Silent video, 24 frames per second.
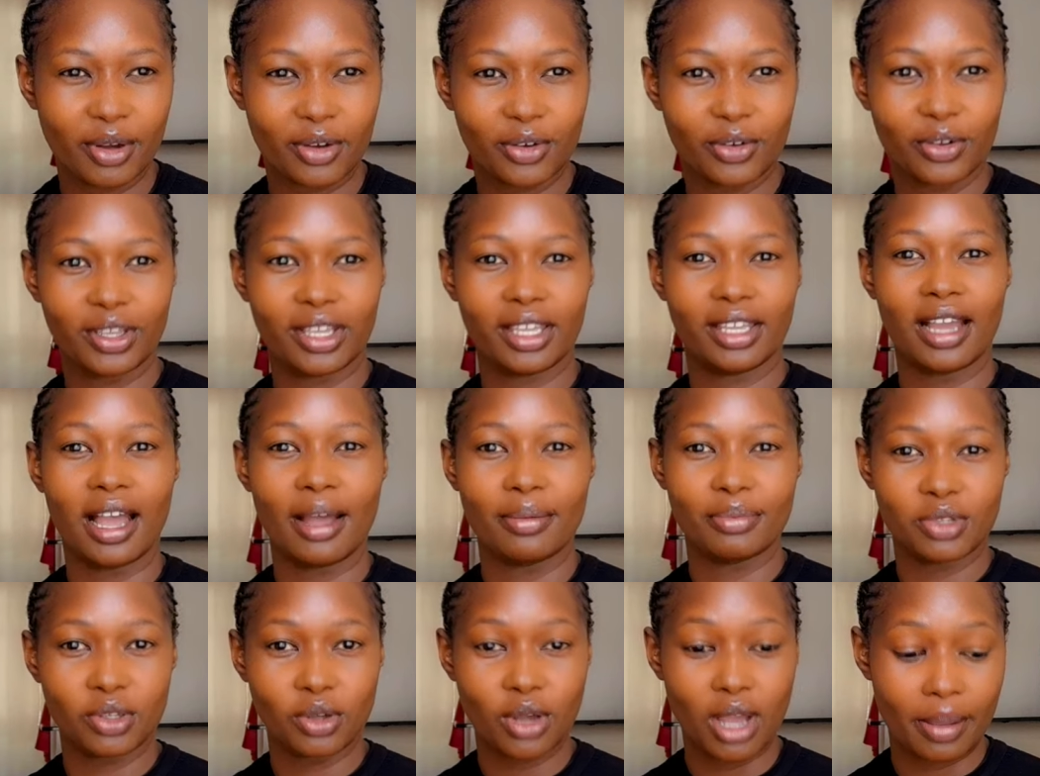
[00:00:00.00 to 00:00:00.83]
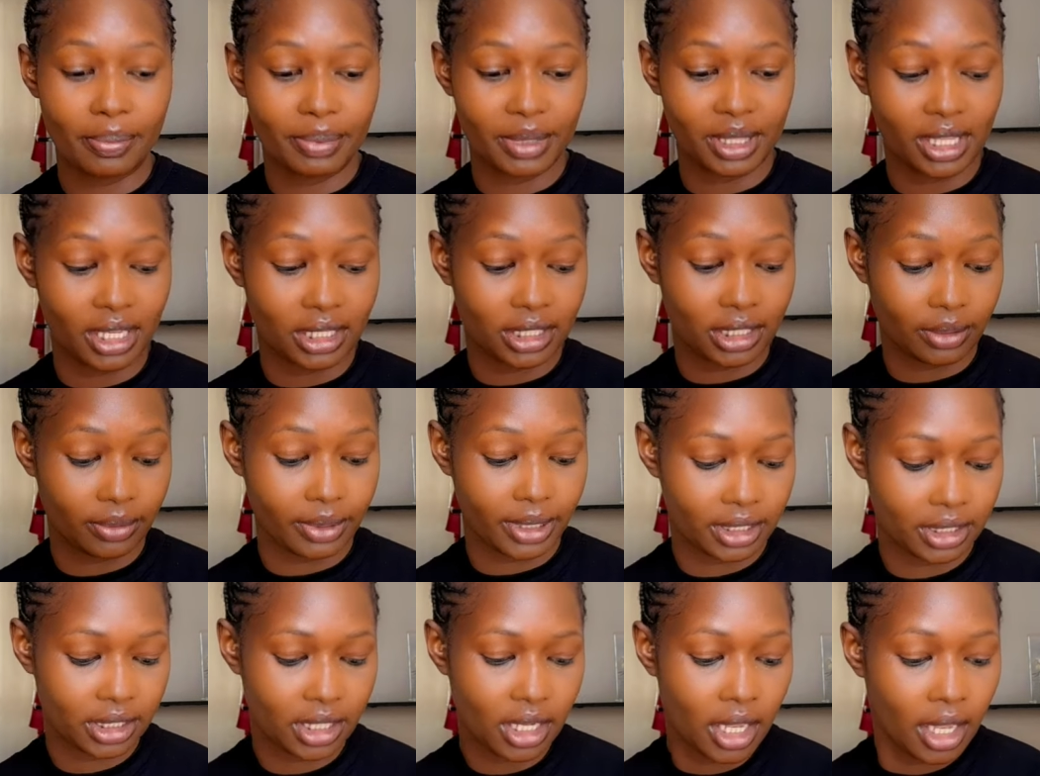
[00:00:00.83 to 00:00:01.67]
going. I'm so happy that I
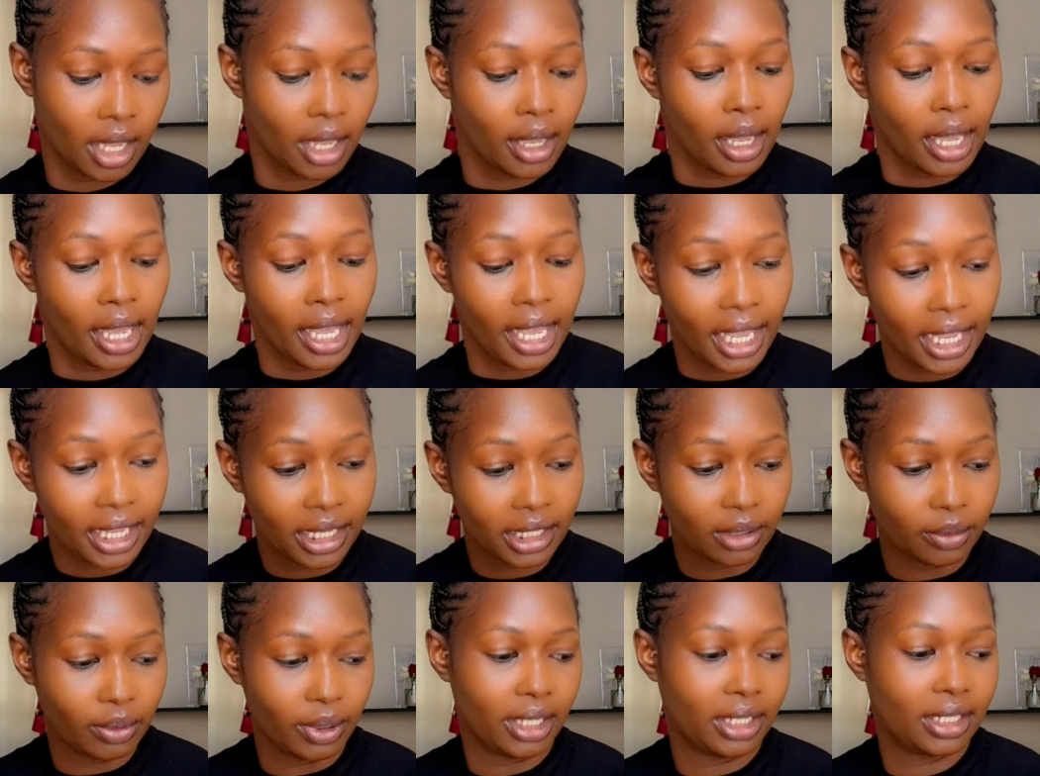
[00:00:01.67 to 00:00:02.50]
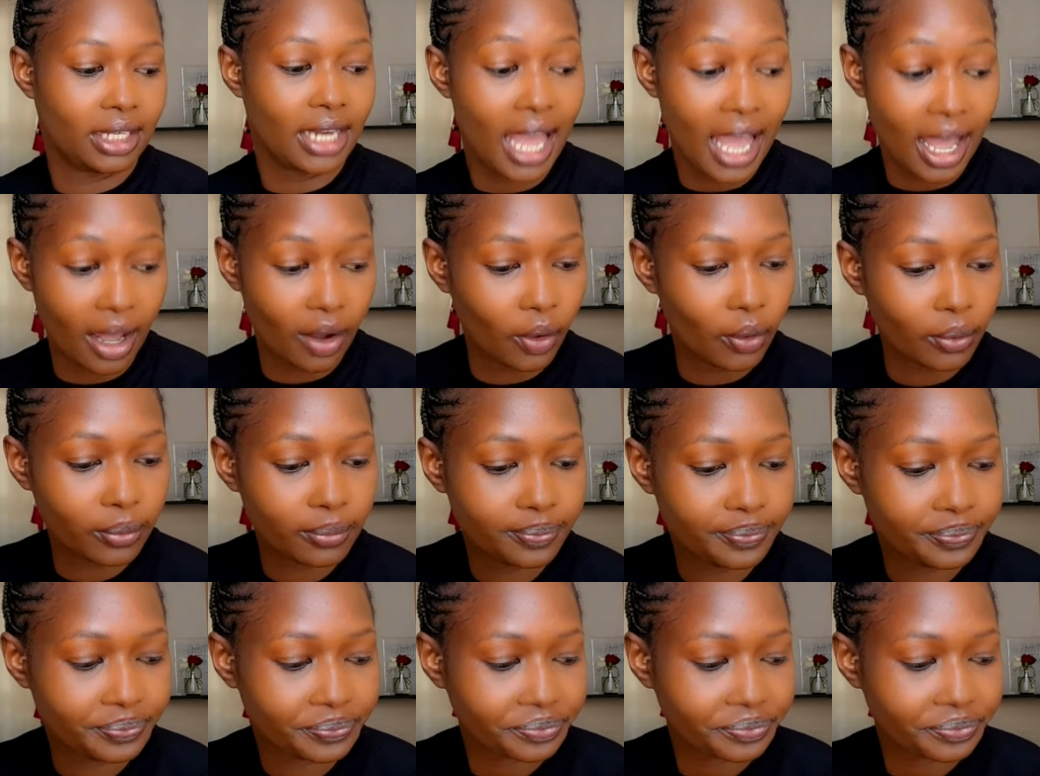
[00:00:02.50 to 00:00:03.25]
went. Anyway, now,